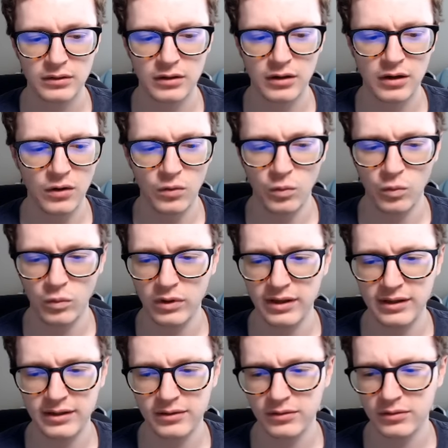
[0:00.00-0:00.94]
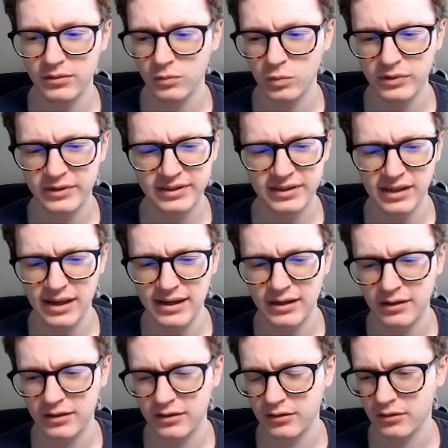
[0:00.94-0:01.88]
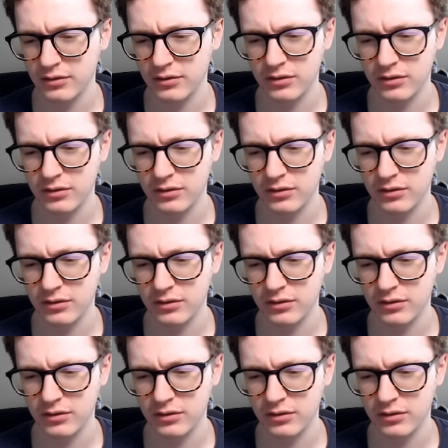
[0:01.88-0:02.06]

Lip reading: Oh, it was like